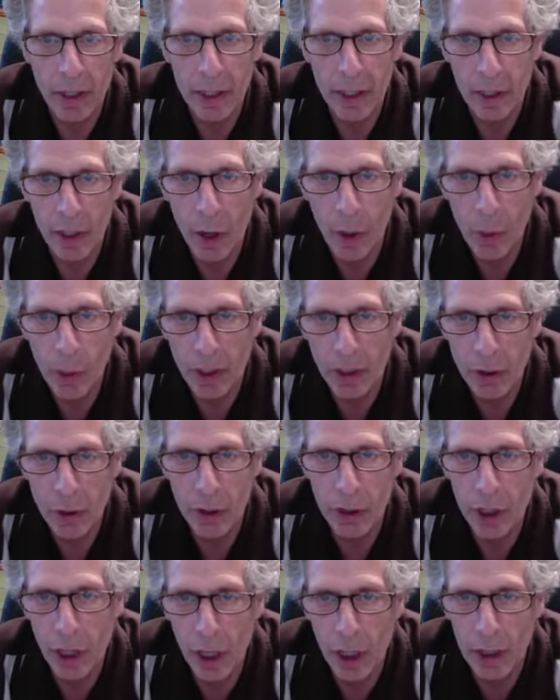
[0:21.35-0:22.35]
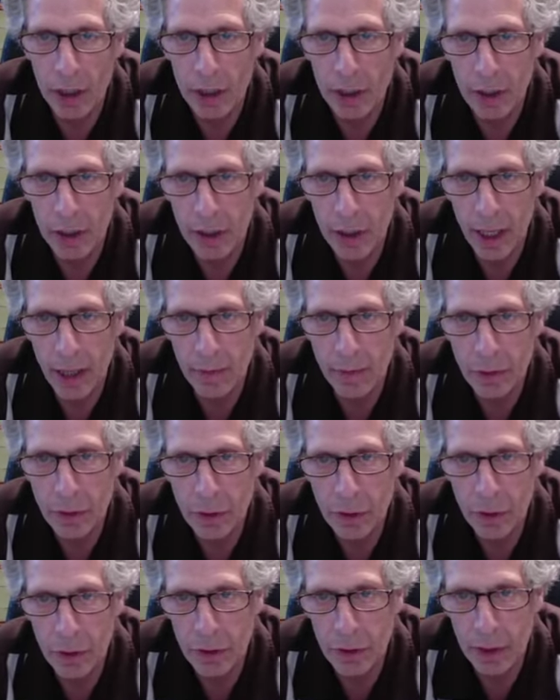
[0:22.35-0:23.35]
you know, when you're young, you'll have a
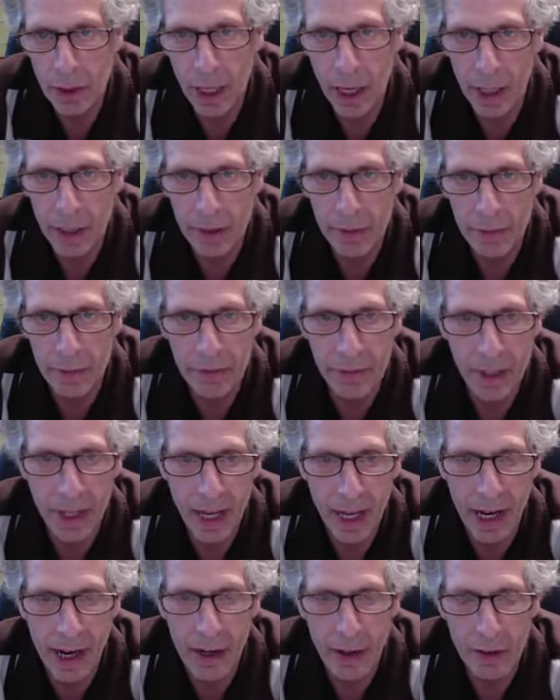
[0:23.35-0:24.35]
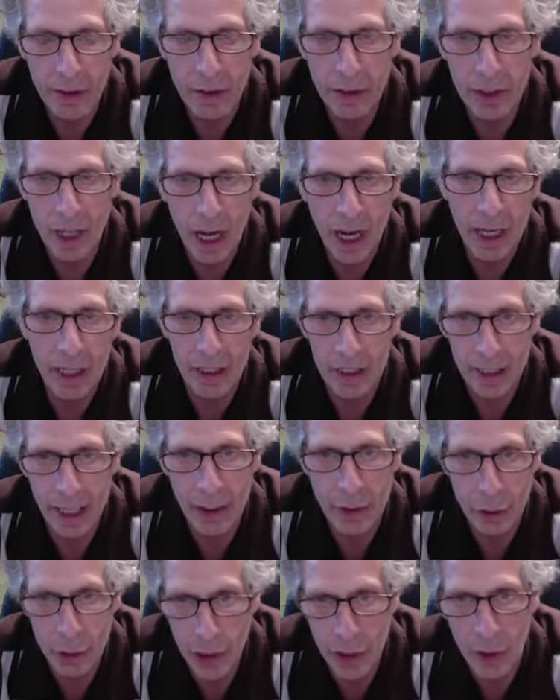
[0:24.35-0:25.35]
certain kind of hairstyle, and
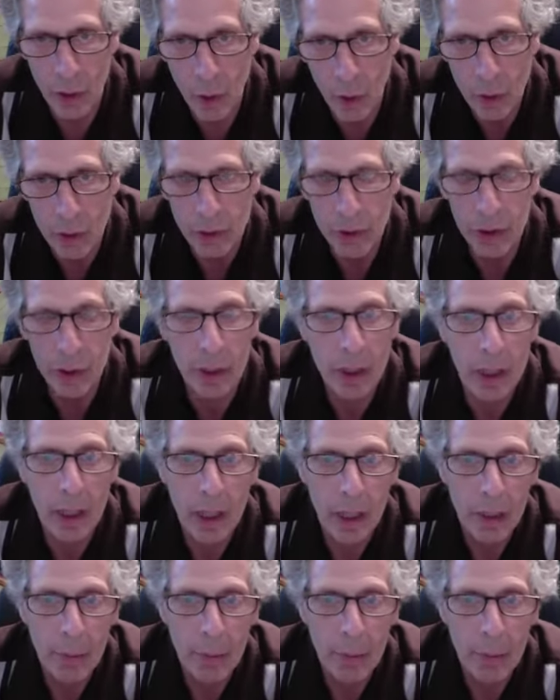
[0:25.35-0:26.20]
as you get older,